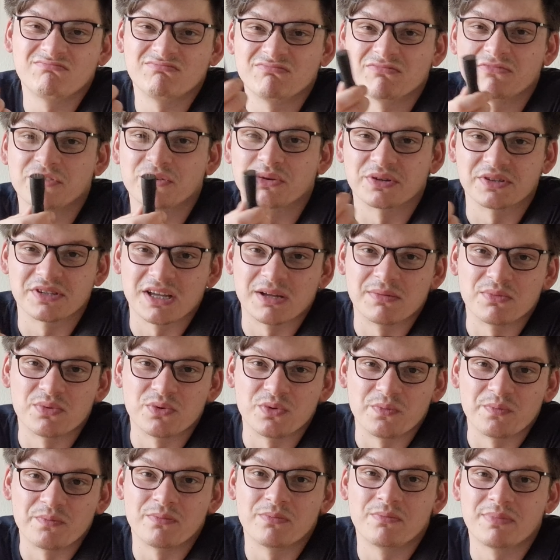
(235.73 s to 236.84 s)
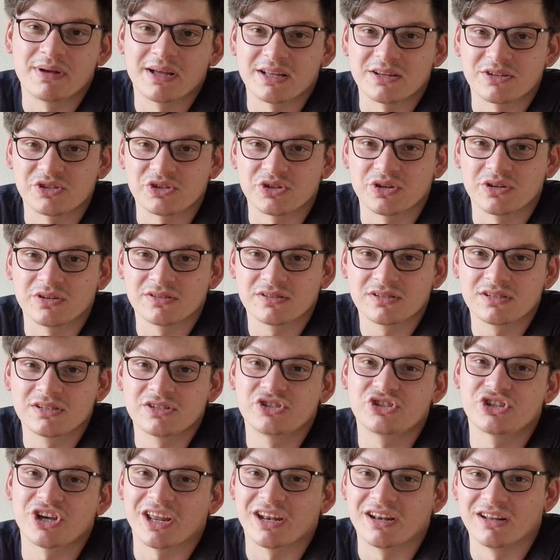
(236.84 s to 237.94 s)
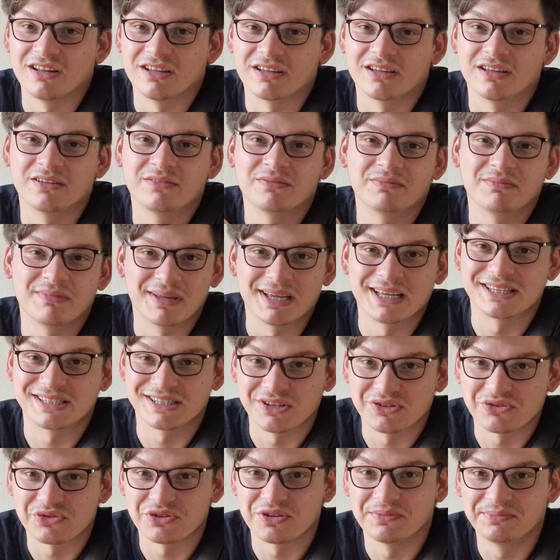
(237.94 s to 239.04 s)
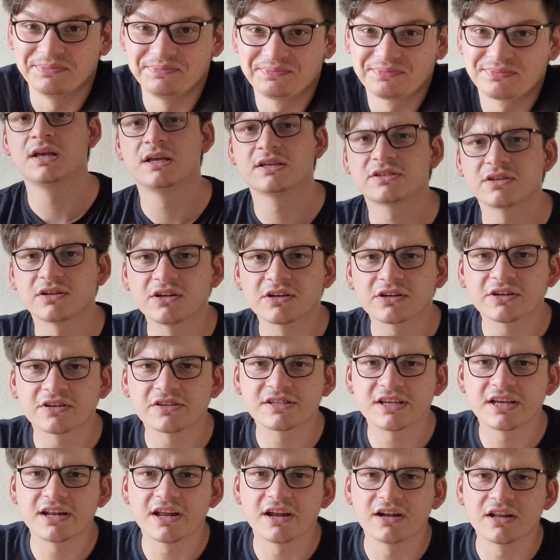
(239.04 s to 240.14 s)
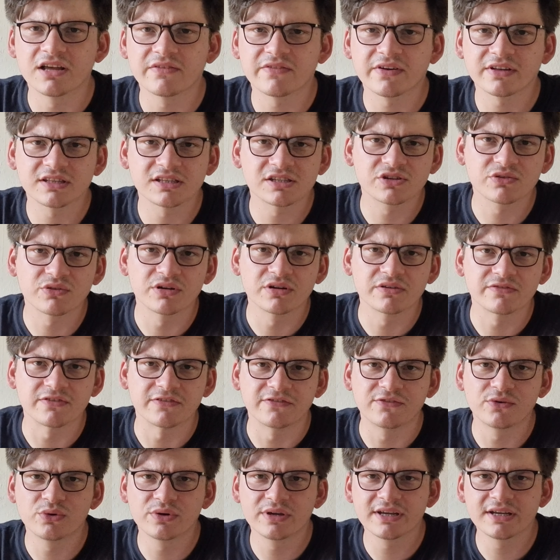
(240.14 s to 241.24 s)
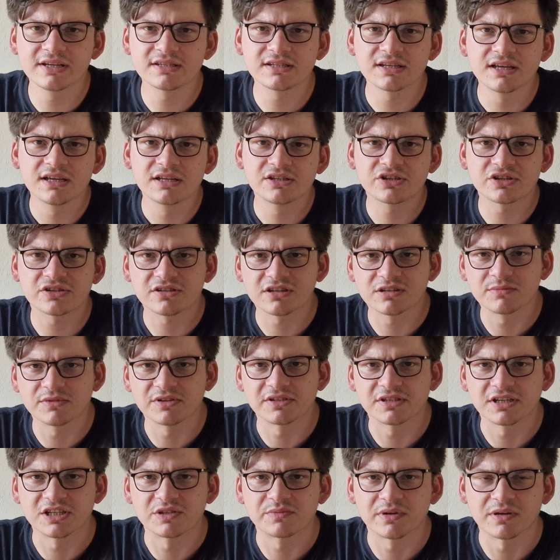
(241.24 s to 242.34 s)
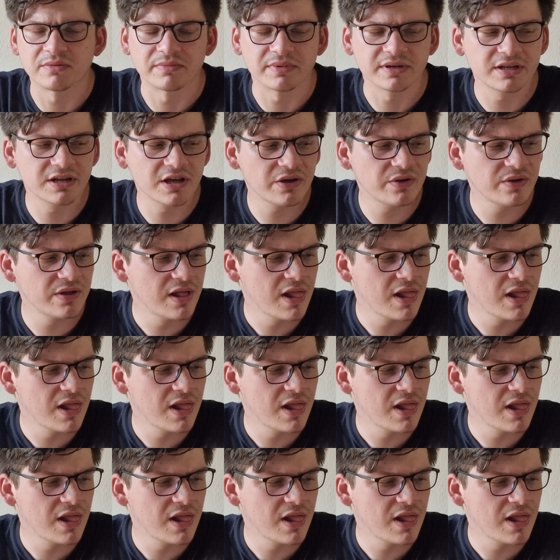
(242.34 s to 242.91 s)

For example, bad shots, channeling, etc. So like I said earlier, I've had this grinder for 4 years, just like my Sage Bambino.